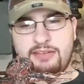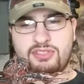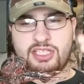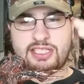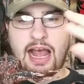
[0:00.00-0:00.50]

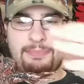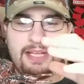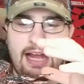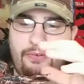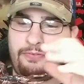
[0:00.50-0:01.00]
just
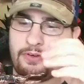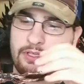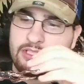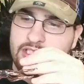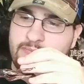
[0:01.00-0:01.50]
opted out
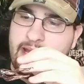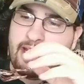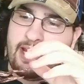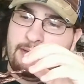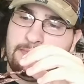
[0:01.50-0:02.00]
for just
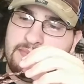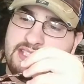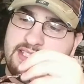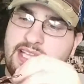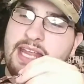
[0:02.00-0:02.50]
making him
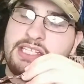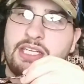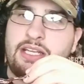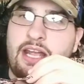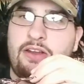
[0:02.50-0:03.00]

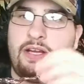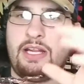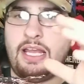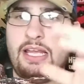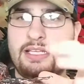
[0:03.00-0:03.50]

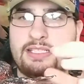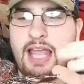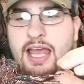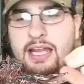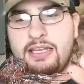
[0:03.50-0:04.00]
stationary in his
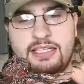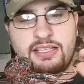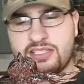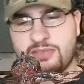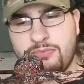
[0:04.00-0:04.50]
head. He
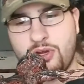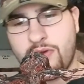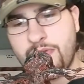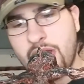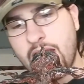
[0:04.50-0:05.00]
doesn't
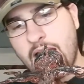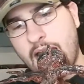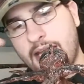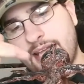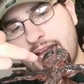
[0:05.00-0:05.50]
move. I
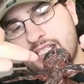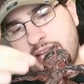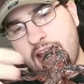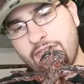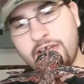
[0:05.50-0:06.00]
attached
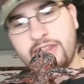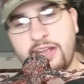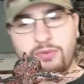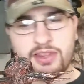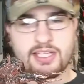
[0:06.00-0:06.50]

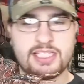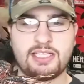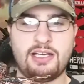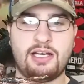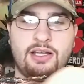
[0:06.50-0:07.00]
everything with this,
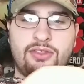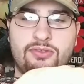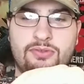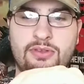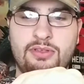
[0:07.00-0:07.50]
I
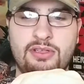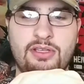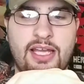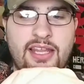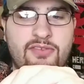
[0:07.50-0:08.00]

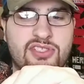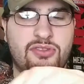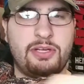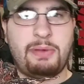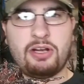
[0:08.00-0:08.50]
think it was
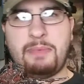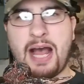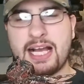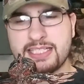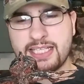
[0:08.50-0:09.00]
3-part
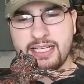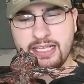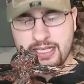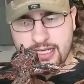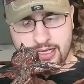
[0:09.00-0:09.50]
epoxy
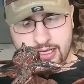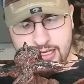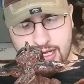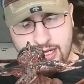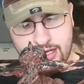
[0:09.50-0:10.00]

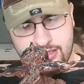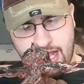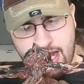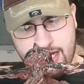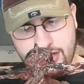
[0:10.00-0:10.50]
that
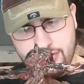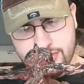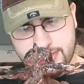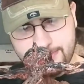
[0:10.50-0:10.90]
I used,